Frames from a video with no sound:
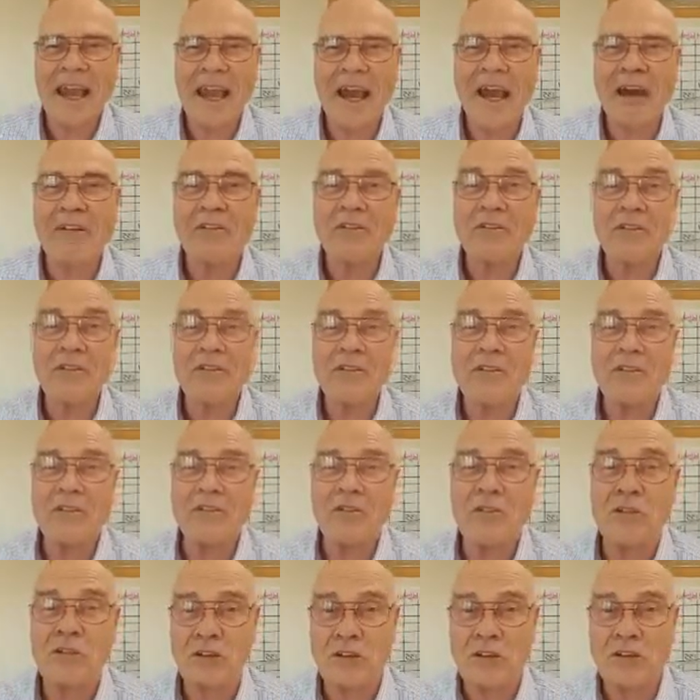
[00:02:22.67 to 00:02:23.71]
how
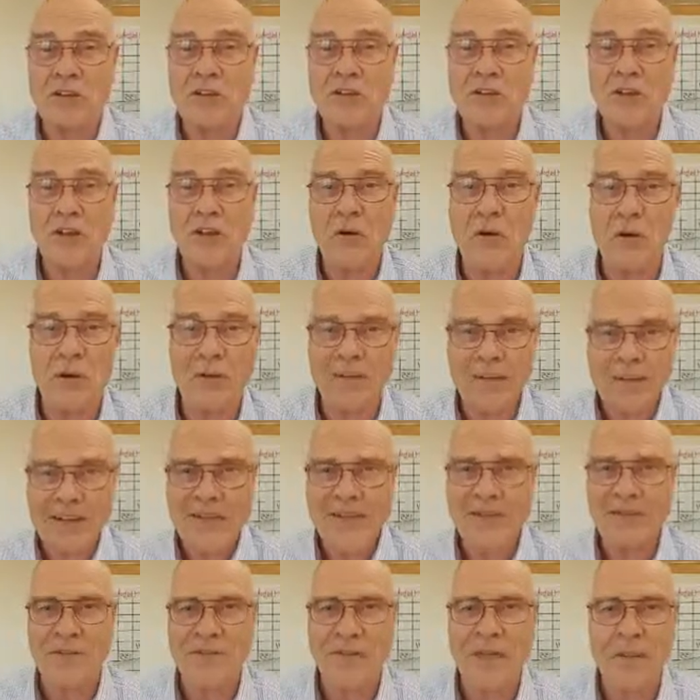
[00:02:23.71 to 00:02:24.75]
to turn your
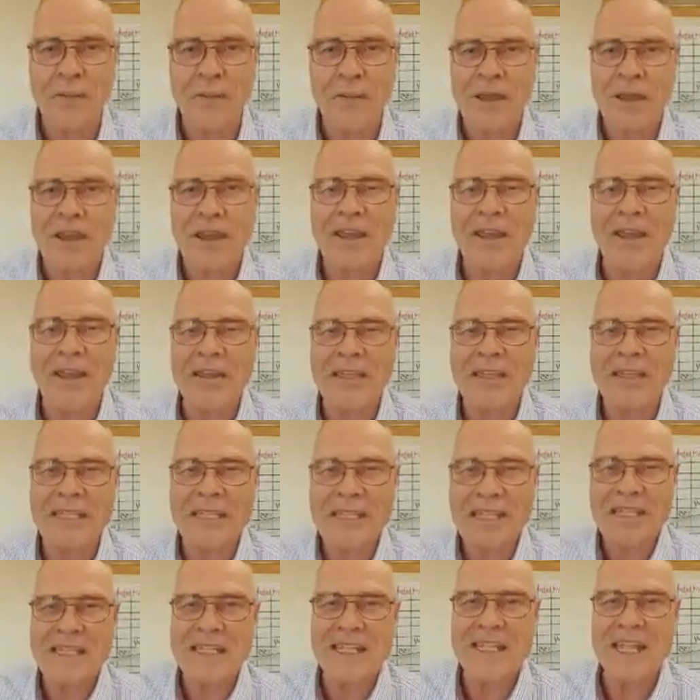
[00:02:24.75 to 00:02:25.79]
fix and flip in
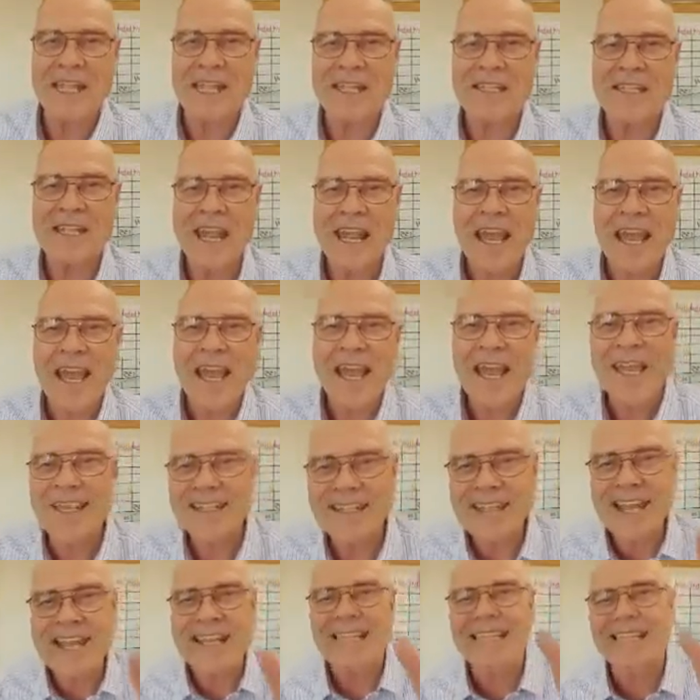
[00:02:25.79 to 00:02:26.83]
60 days. Hey,
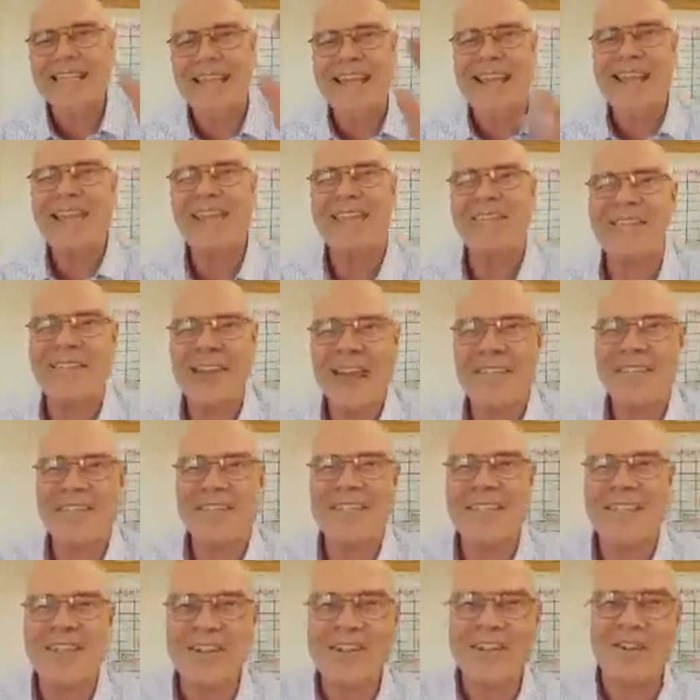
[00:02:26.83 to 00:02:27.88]
Jason. Hey, I haven't
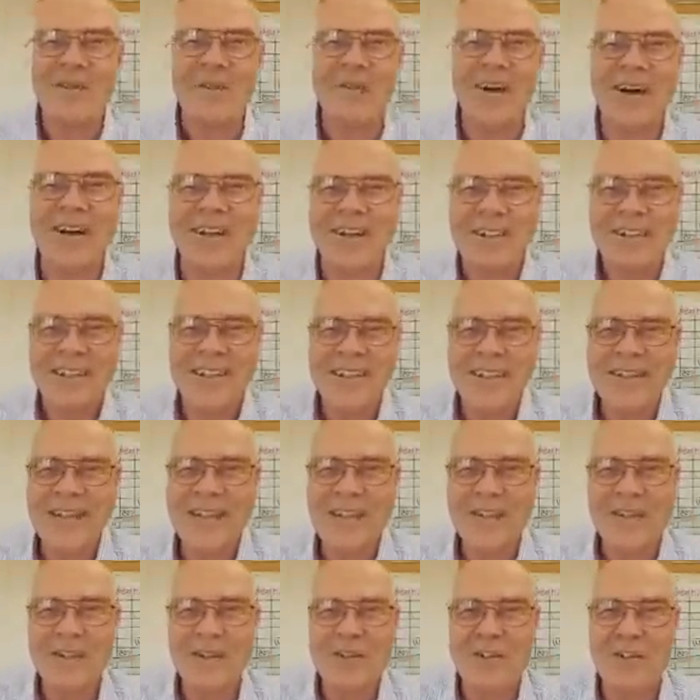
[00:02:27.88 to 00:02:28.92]
seen you in a while.
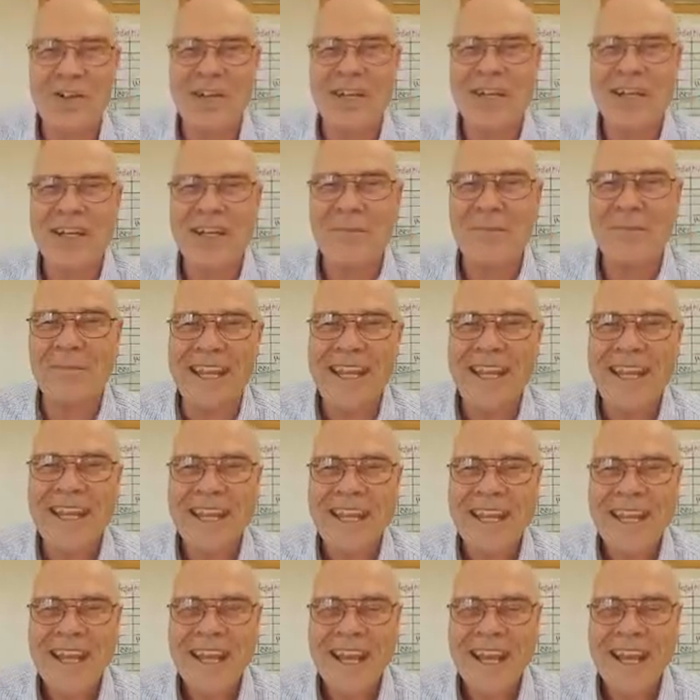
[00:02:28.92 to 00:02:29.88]
Thanks for joining in, buddy.